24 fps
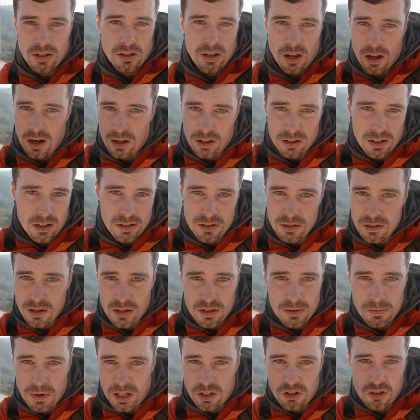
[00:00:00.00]
yeah, like
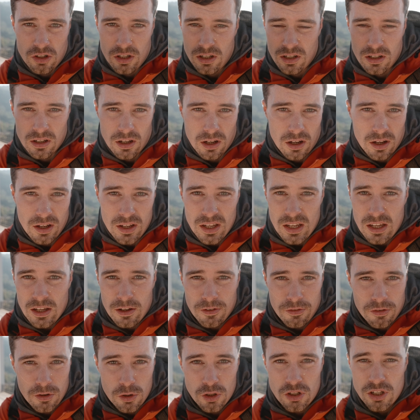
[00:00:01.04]
as mentioned, in the
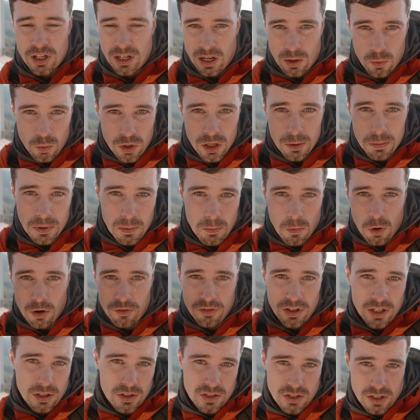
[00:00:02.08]
future there will be more
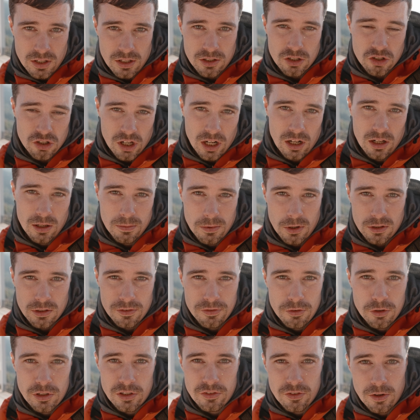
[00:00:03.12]
videos on this channel about the
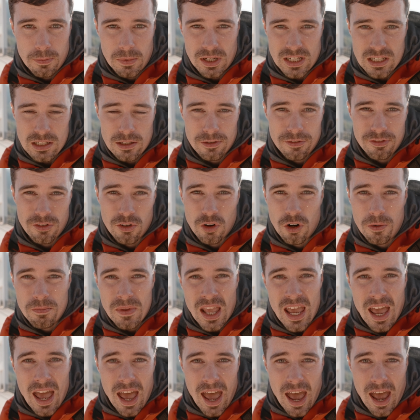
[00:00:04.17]
Fujifilm X-T4
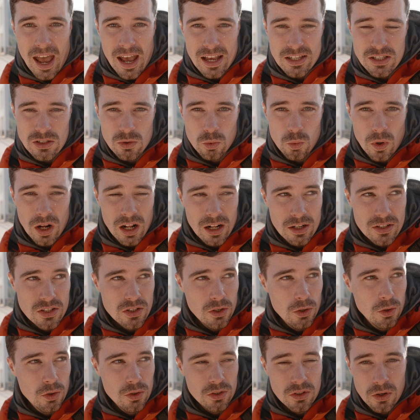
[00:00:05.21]
as well,
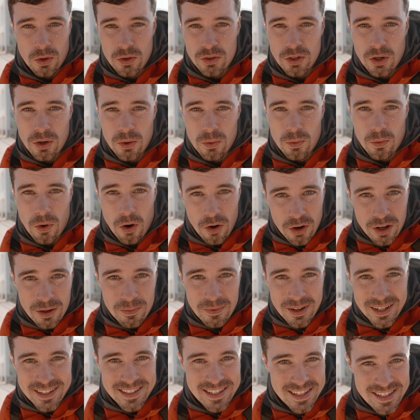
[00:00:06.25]
so don't worry,
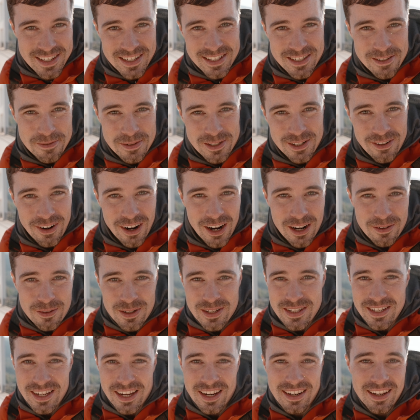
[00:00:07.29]
my existing
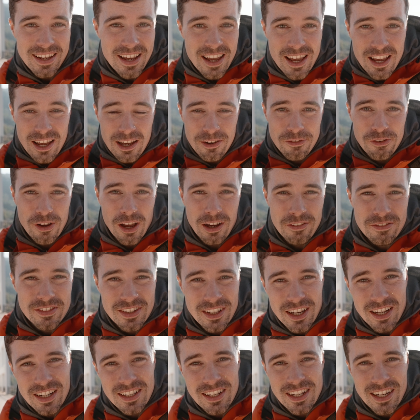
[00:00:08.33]
subscribers. And if you haven't
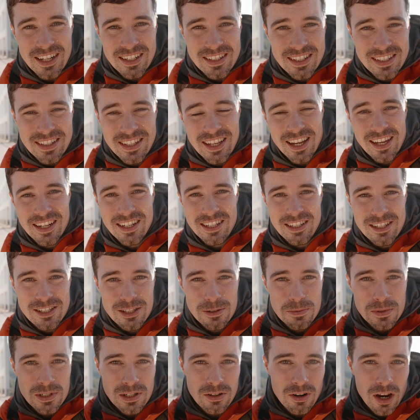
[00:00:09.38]
done yet, then hit the
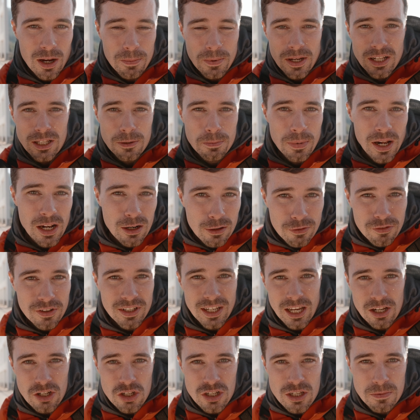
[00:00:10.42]
subscribe and the bell
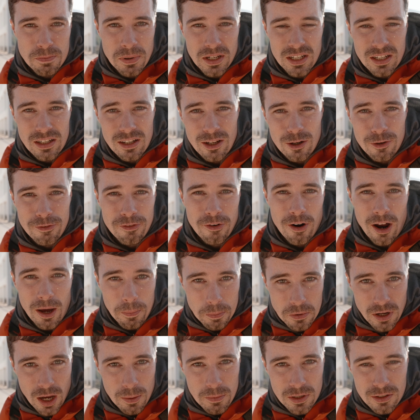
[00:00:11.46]
notifications button now for
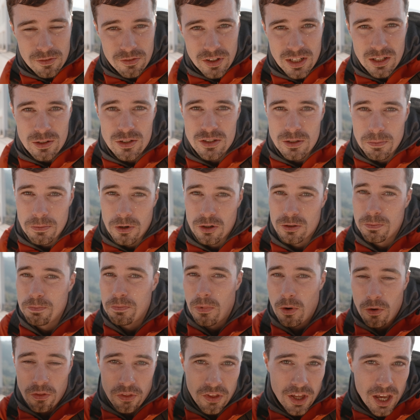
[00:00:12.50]
upcoming videos about
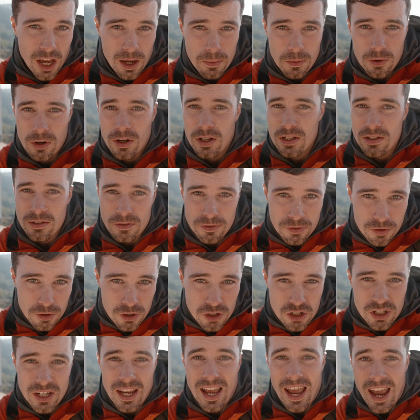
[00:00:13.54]
both cameras,
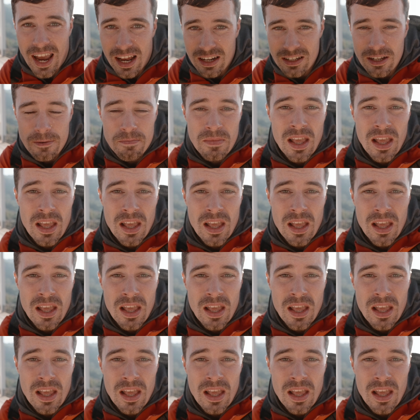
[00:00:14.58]
Fuji and